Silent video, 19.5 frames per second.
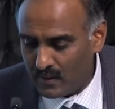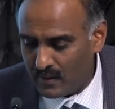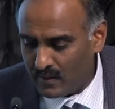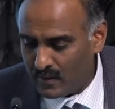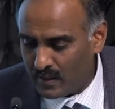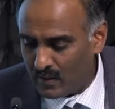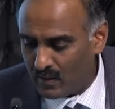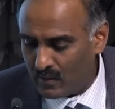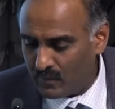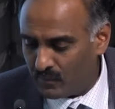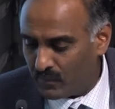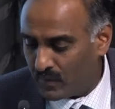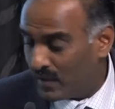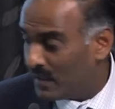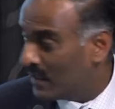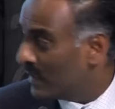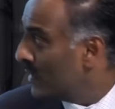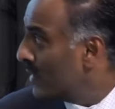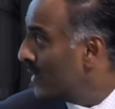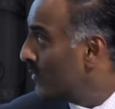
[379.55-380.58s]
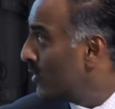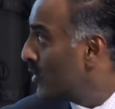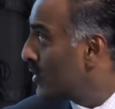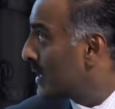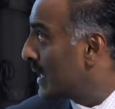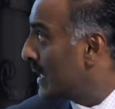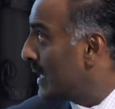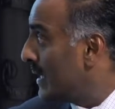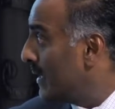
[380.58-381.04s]
Now, you
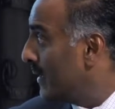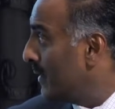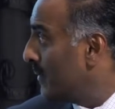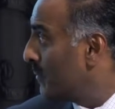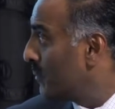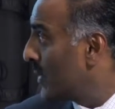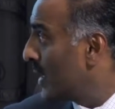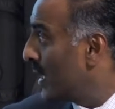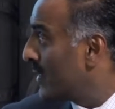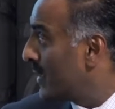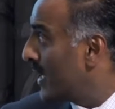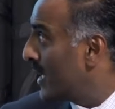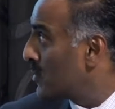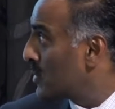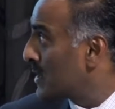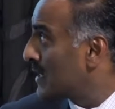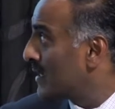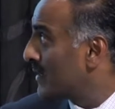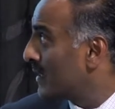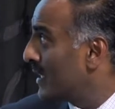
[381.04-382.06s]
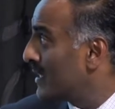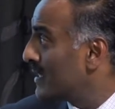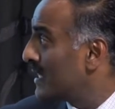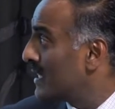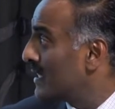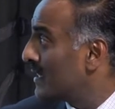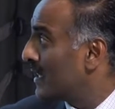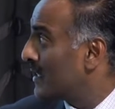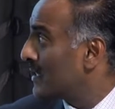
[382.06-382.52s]
see here, and that was till
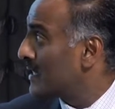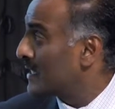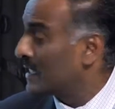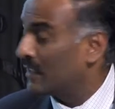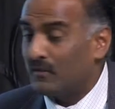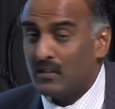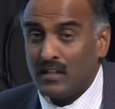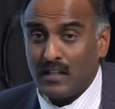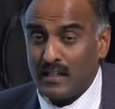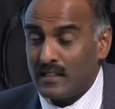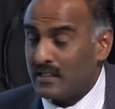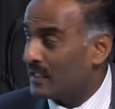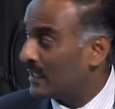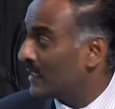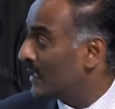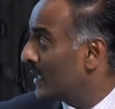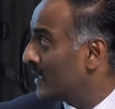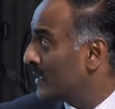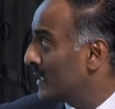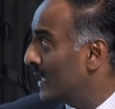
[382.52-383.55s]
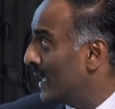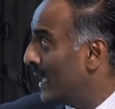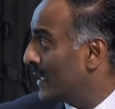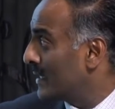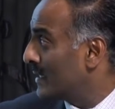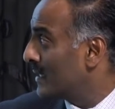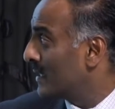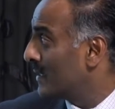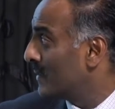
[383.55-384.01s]
1997,
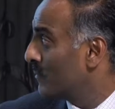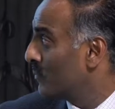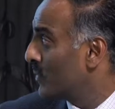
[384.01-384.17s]
1998.